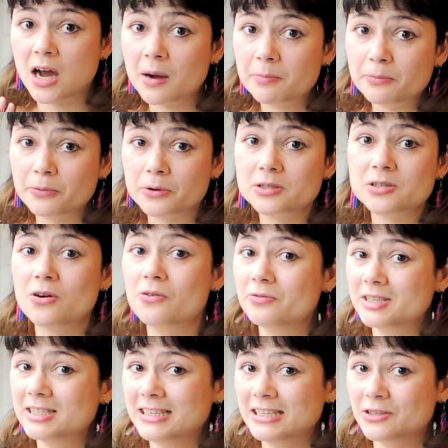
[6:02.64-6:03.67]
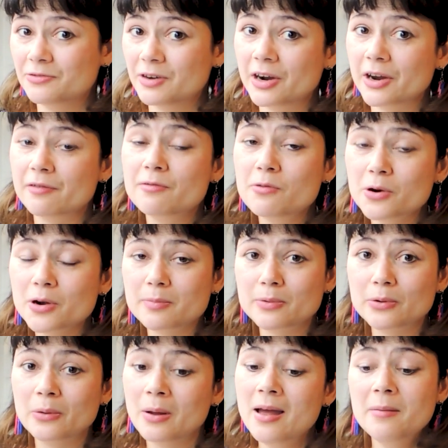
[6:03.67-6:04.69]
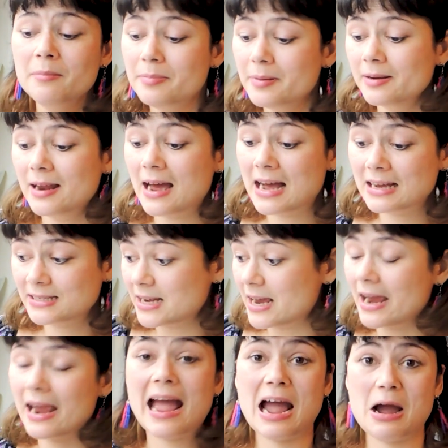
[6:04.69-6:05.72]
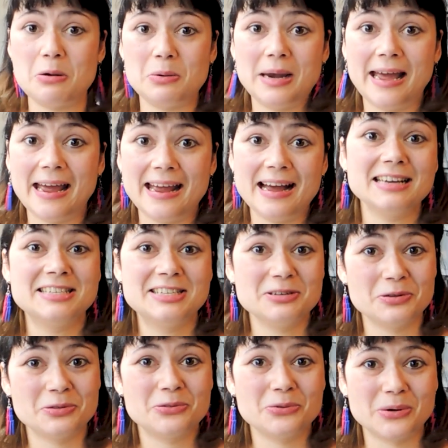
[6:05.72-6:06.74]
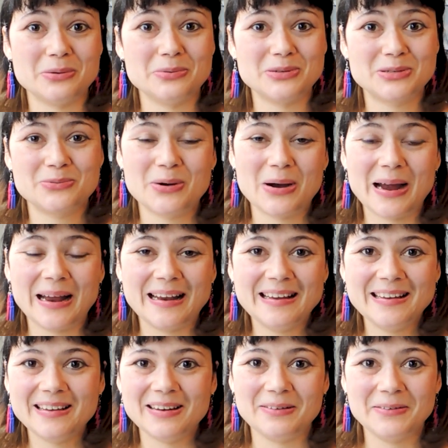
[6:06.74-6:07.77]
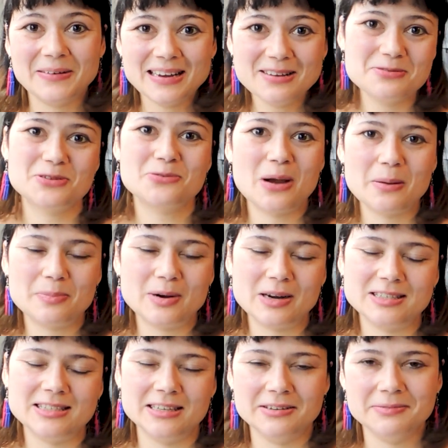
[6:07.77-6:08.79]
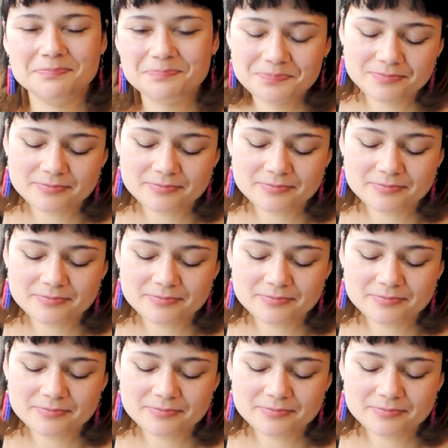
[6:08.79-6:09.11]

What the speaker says: and upwards, obviously it's very affordable, but as a outlay, I still thought it was quite, it was quite pricey.